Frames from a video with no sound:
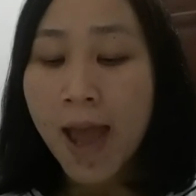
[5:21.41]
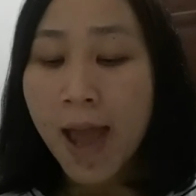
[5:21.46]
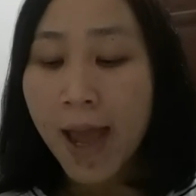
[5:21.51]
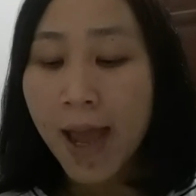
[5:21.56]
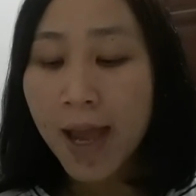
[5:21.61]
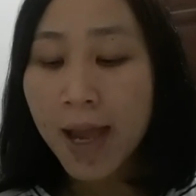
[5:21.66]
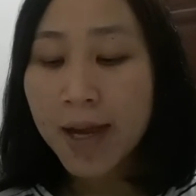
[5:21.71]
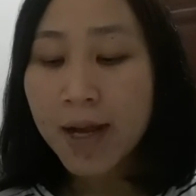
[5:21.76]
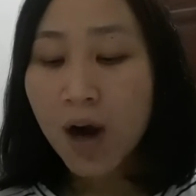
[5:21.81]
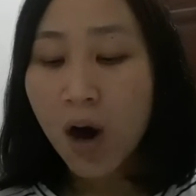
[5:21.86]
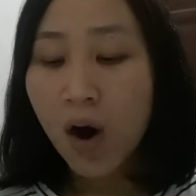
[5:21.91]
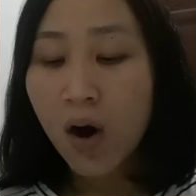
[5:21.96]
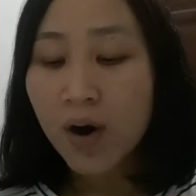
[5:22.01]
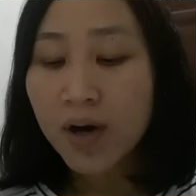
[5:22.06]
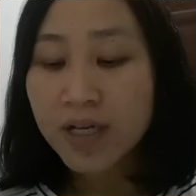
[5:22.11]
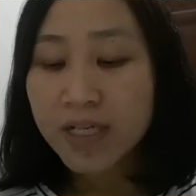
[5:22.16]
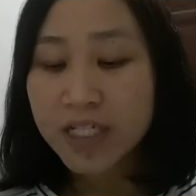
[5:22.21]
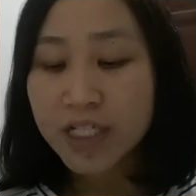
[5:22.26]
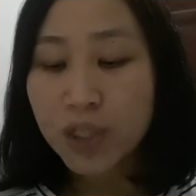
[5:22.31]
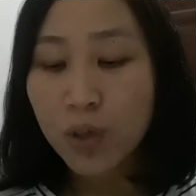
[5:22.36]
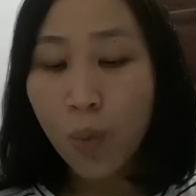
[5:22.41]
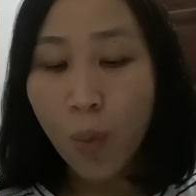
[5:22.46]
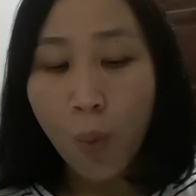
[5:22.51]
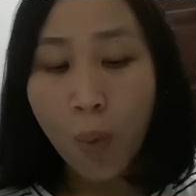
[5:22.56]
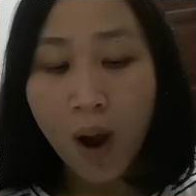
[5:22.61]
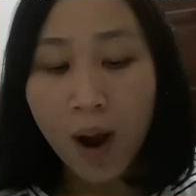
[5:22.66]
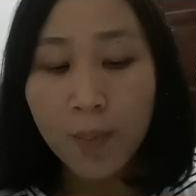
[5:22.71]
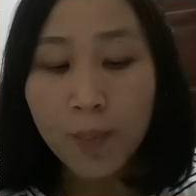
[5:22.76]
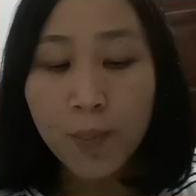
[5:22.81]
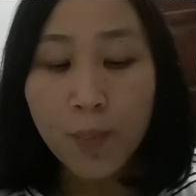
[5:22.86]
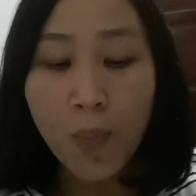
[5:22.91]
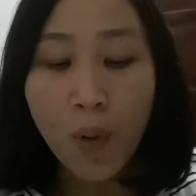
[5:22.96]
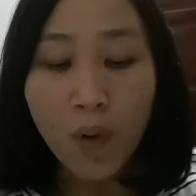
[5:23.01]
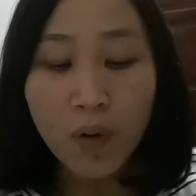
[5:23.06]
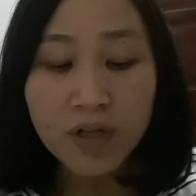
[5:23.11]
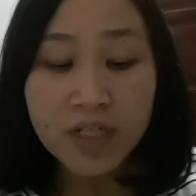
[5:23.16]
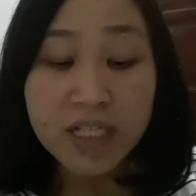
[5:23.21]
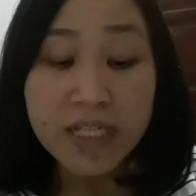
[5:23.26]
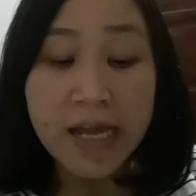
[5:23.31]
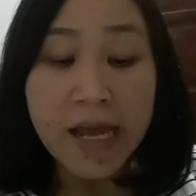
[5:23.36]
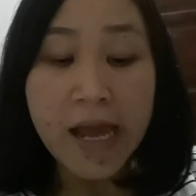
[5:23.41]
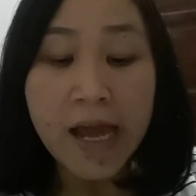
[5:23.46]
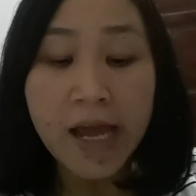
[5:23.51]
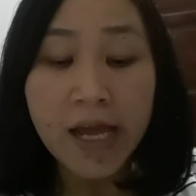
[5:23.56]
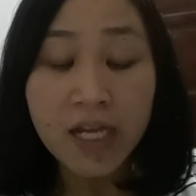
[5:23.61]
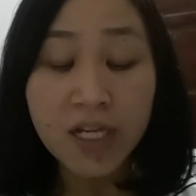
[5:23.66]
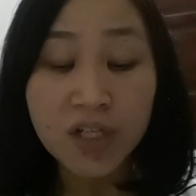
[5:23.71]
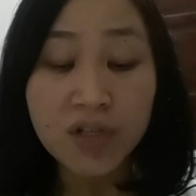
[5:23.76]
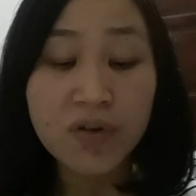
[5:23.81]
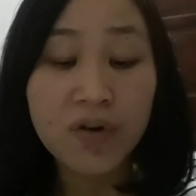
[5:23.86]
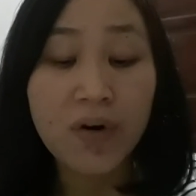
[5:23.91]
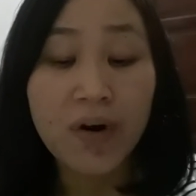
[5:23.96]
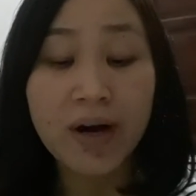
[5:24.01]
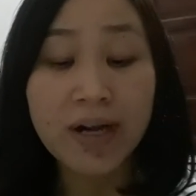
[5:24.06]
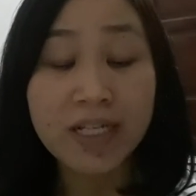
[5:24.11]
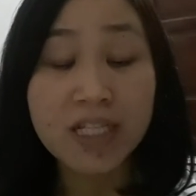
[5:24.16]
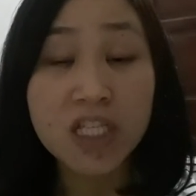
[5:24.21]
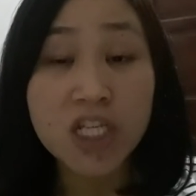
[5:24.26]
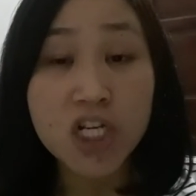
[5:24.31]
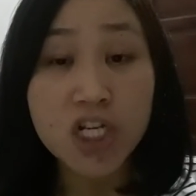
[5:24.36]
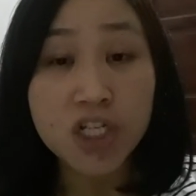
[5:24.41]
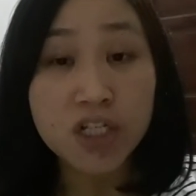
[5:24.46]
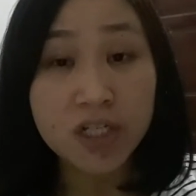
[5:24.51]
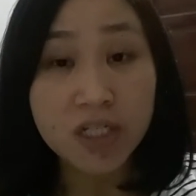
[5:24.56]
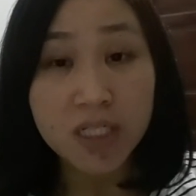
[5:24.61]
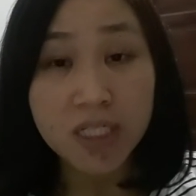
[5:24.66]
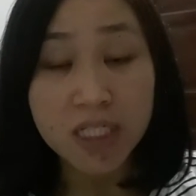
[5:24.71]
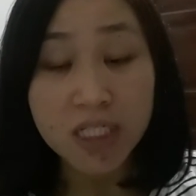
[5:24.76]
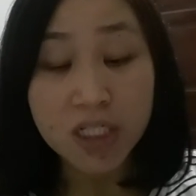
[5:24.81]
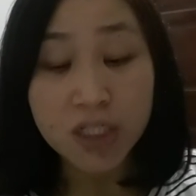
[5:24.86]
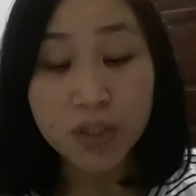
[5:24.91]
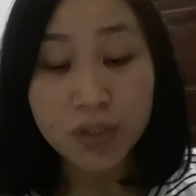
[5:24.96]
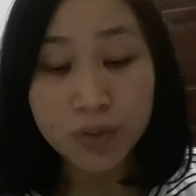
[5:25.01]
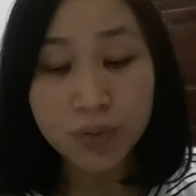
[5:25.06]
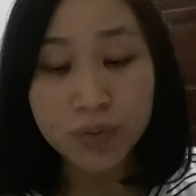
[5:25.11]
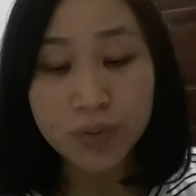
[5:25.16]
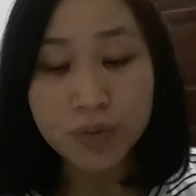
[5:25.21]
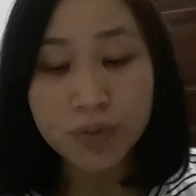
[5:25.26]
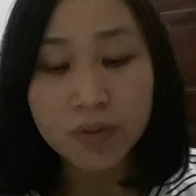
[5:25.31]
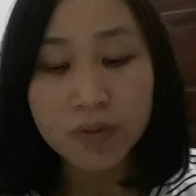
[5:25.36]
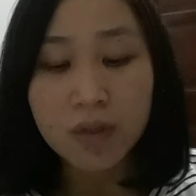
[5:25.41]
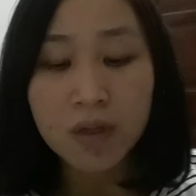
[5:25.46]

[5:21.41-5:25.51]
And I did what most English teachers do.